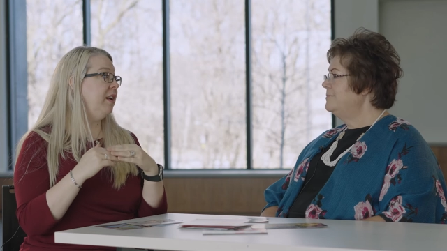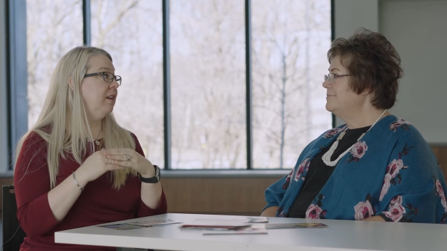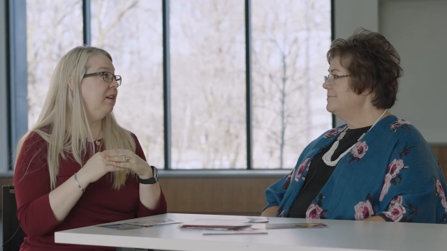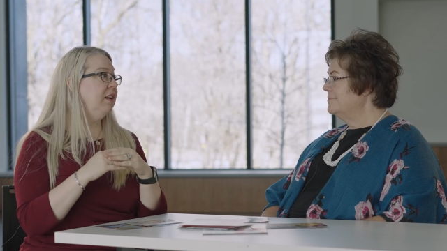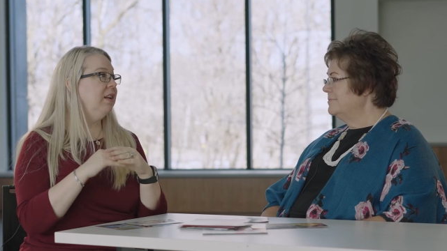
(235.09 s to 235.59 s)

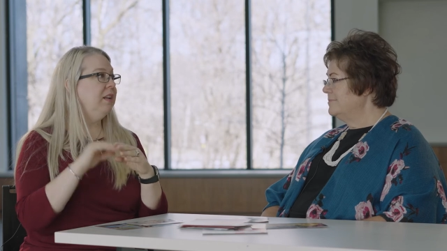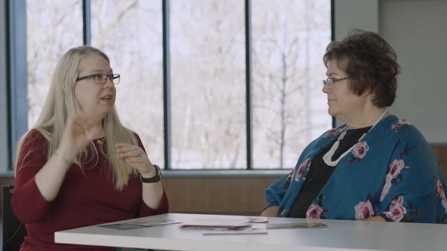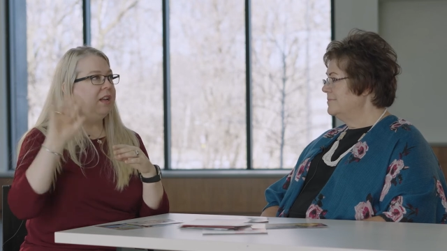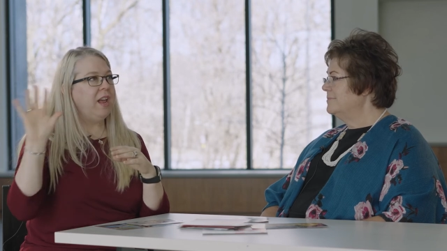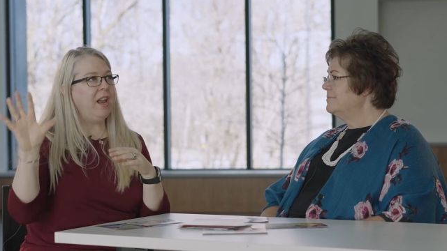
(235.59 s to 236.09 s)
Speaker 1: And
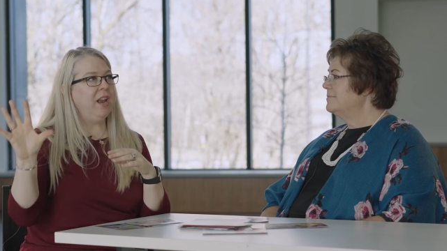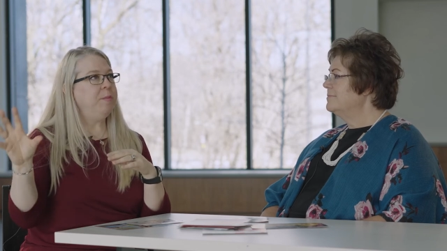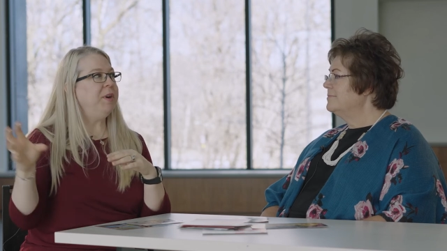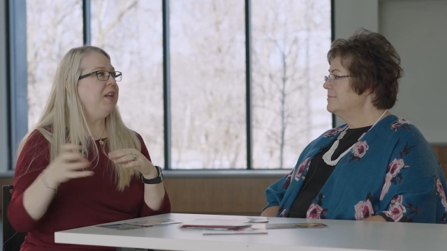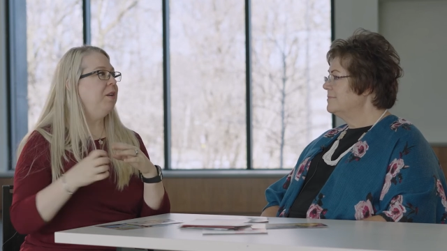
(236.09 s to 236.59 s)

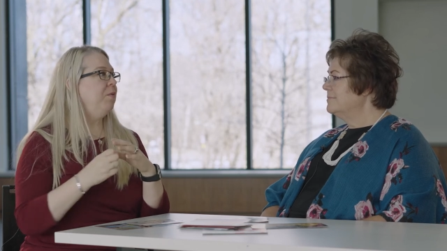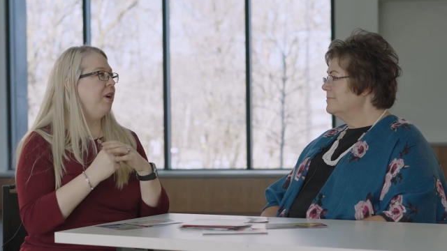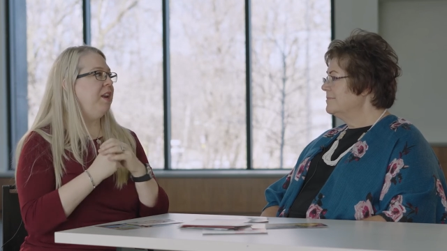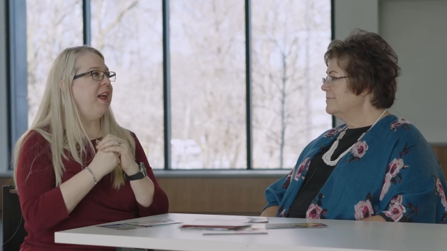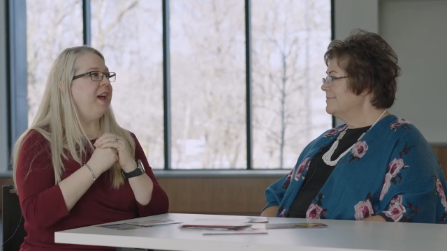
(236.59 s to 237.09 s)
anybody can
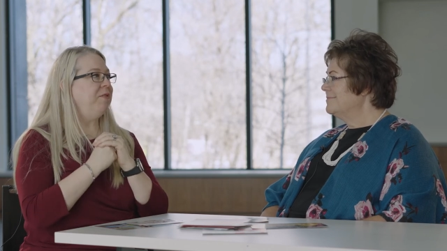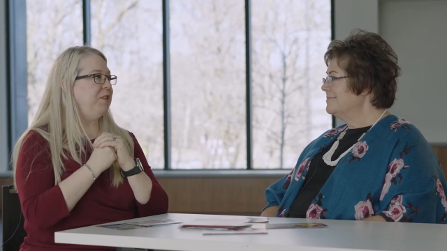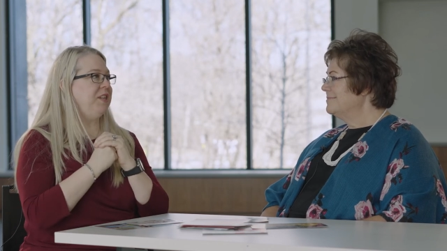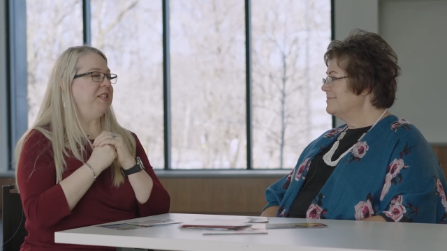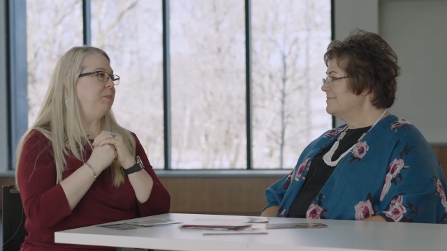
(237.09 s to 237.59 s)
run an
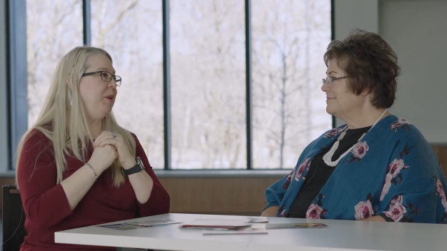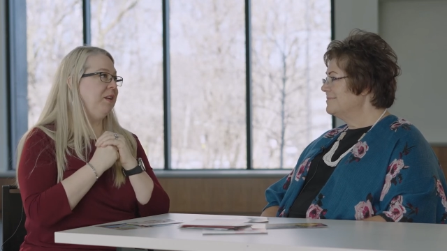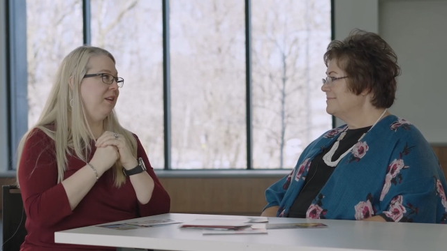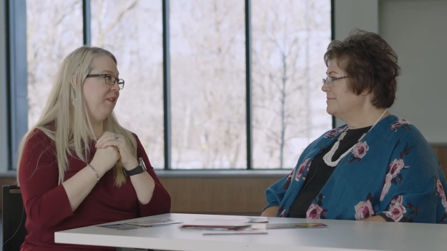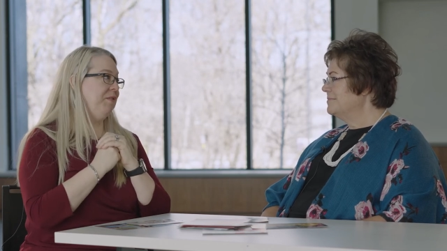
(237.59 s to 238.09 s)

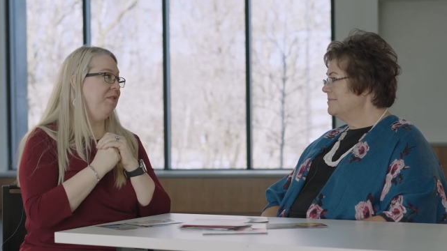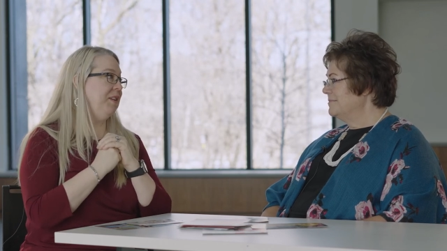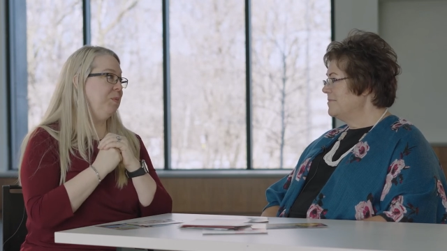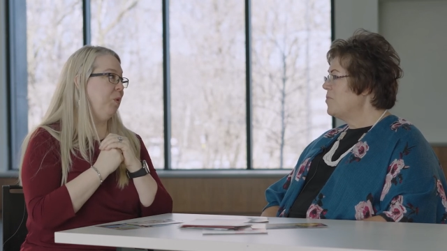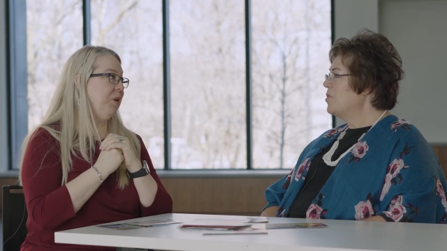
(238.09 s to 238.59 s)
advertisement on
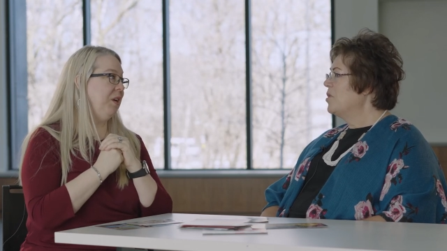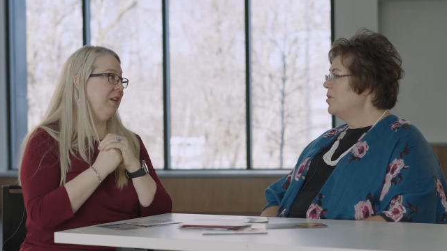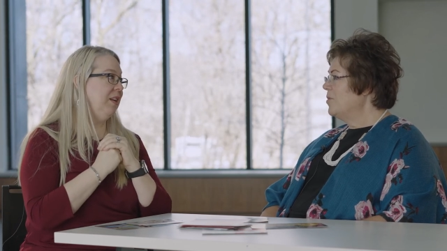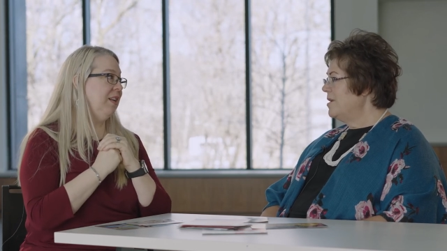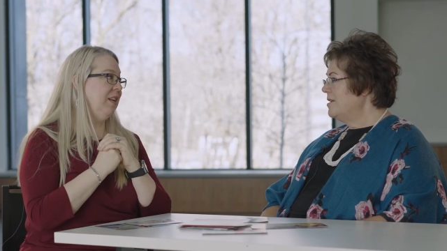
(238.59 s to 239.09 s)
Facebook.
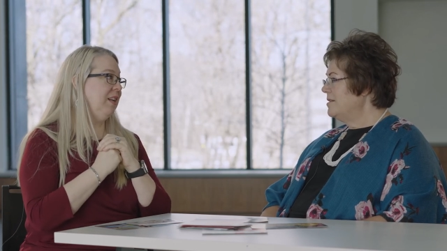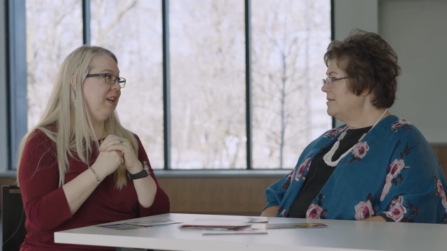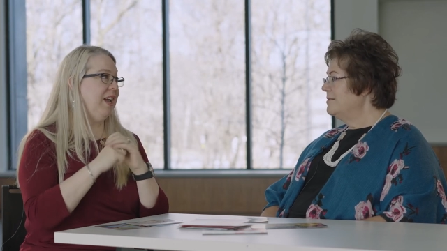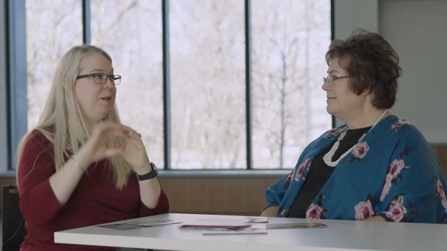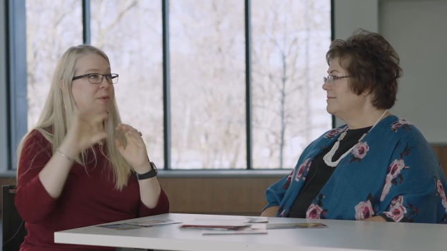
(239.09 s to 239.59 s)
Right.
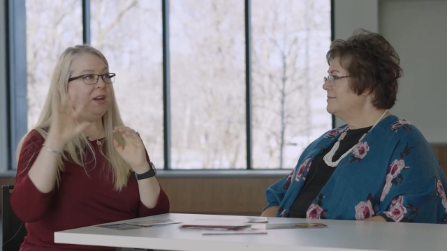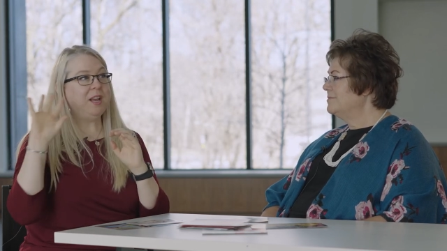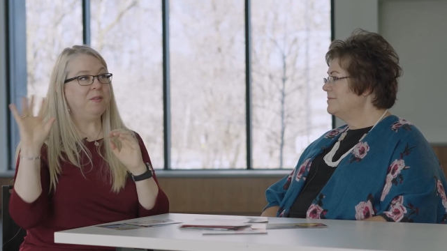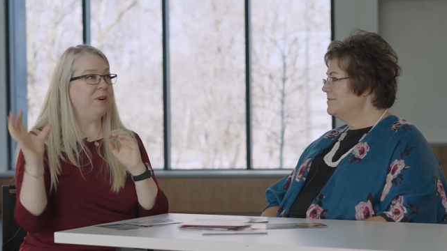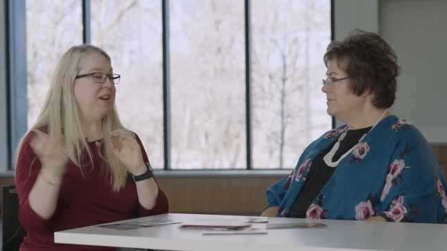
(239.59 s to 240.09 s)
Anybody can run